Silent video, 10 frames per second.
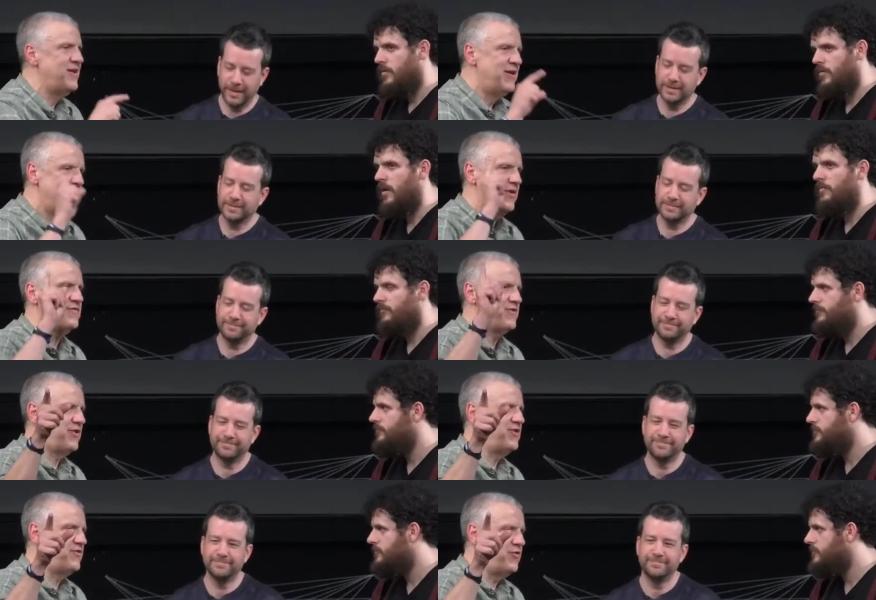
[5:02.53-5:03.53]
Speaker 1: Yes, because the
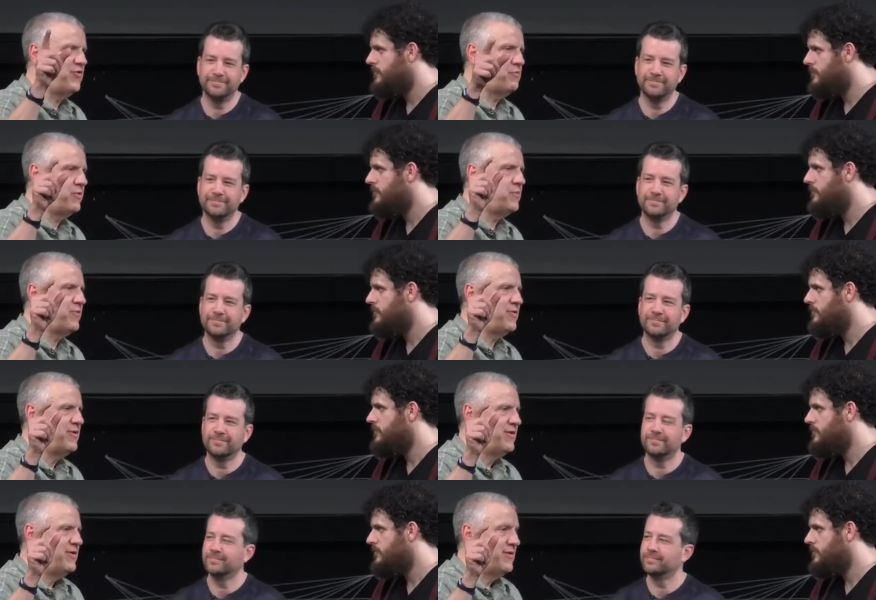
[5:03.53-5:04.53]
good Jewish
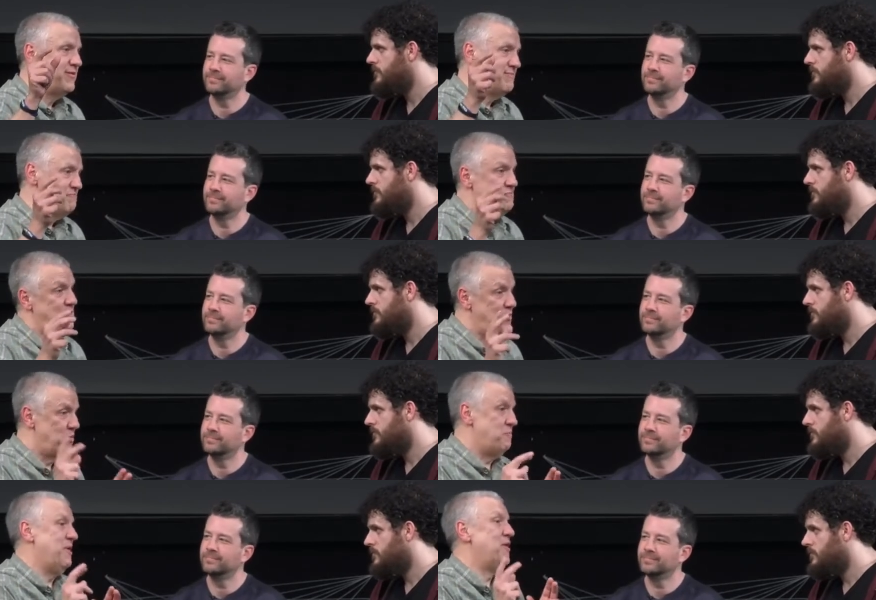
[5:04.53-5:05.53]
people who are
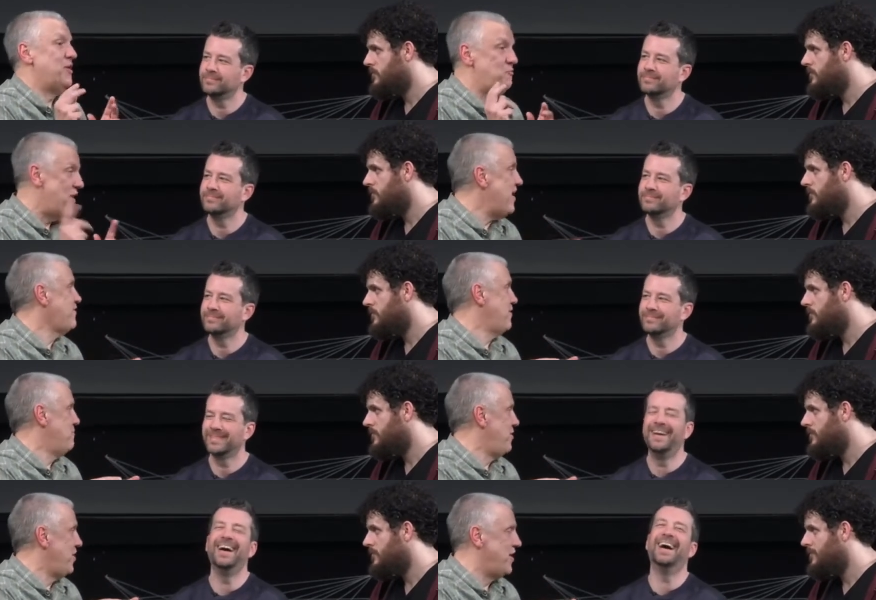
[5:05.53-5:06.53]
apparently raising the
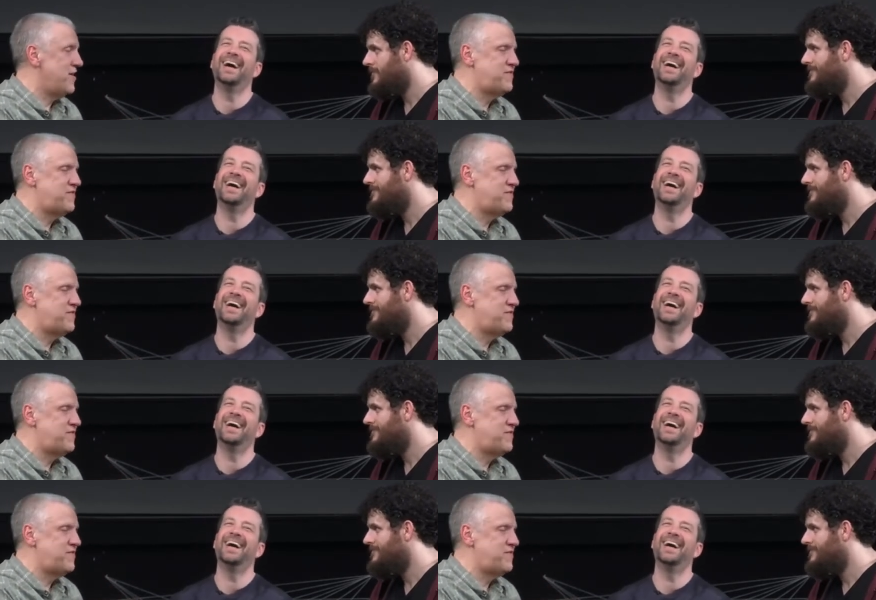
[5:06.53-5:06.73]
pigs,